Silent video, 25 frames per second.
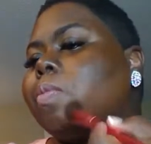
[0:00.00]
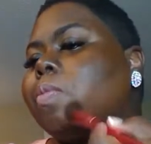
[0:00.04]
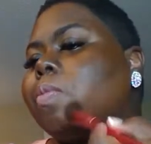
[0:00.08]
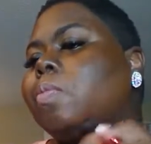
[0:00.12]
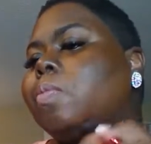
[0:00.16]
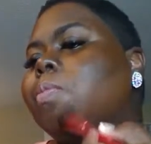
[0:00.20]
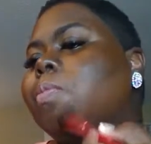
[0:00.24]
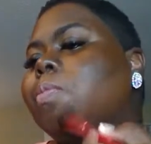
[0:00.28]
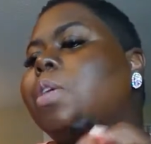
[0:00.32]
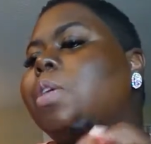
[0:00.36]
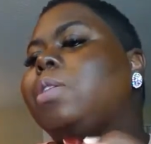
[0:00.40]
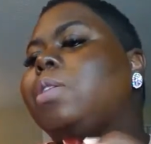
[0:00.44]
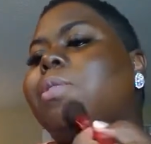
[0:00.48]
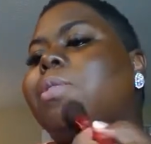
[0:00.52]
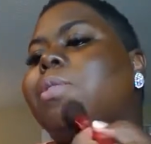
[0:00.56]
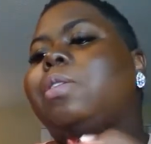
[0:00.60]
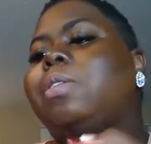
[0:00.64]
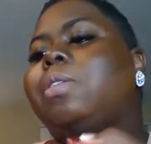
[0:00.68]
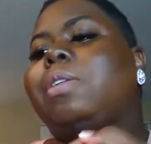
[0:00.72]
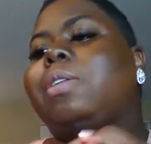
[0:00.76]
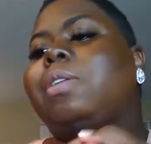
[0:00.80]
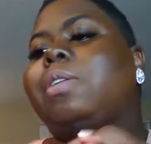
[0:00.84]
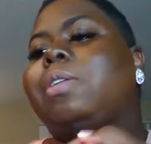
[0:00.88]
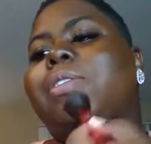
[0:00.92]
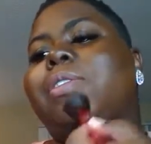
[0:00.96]
Because
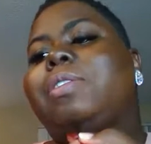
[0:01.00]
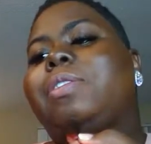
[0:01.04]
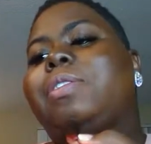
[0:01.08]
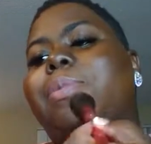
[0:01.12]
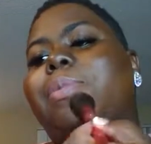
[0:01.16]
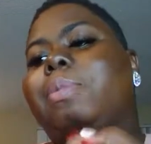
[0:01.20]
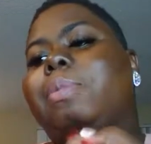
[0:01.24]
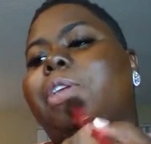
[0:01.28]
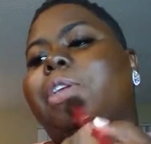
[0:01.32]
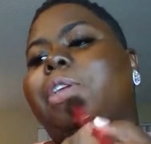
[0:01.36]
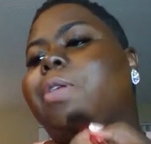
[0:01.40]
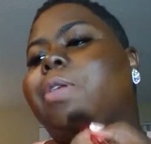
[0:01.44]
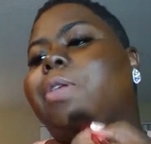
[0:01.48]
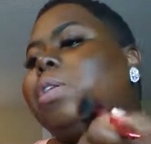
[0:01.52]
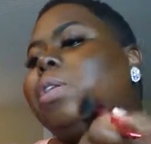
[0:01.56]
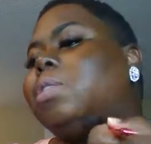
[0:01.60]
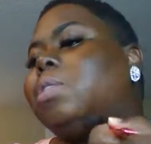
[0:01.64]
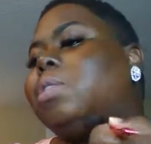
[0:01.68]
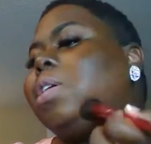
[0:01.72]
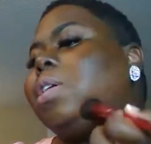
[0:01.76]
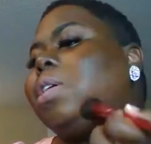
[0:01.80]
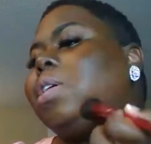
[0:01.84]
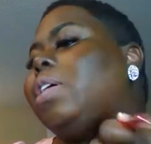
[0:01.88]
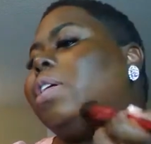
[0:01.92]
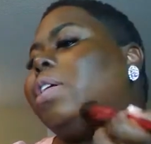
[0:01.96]
there are some areas
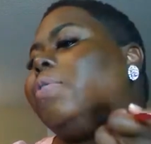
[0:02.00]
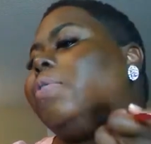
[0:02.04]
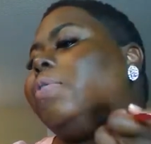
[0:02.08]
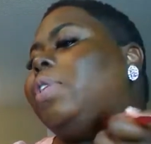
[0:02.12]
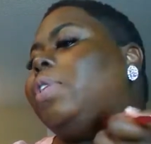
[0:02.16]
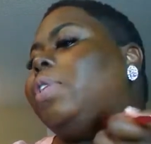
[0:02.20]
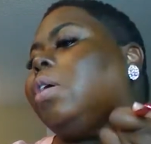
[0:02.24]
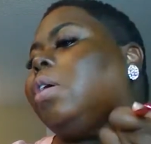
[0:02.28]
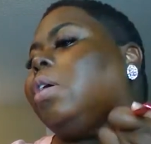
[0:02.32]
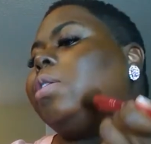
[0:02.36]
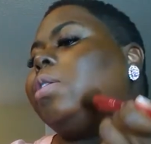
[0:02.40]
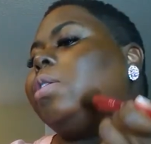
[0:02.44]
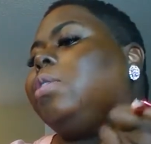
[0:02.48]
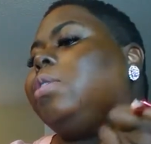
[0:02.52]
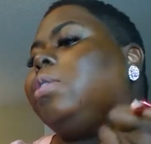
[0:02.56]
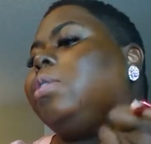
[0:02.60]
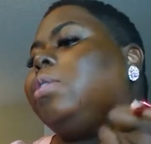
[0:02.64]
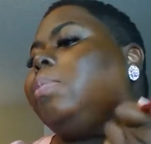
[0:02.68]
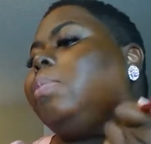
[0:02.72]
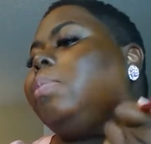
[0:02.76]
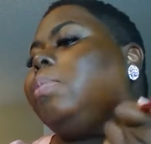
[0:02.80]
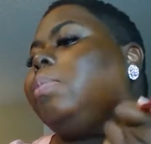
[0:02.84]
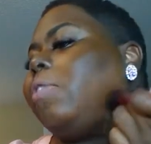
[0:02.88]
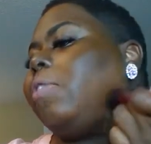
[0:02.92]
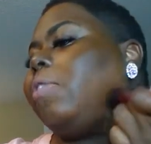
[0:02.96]
that have darkness
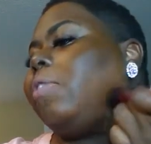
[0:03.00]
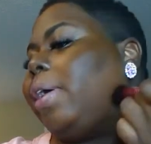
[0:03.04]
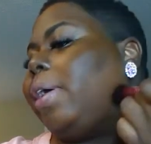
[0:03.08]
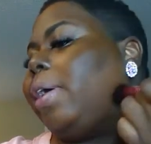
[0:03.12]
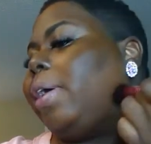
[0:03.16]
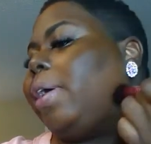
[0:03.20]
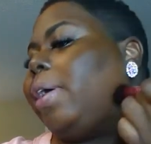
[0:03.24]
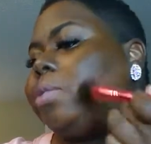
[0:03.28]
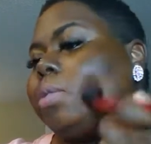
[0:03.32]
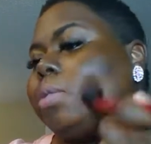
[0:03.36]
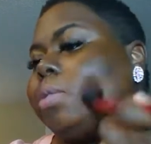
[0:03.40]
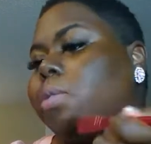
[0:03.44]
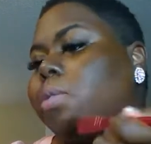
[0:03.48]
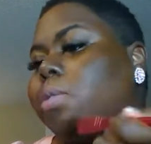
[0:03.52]
in my face.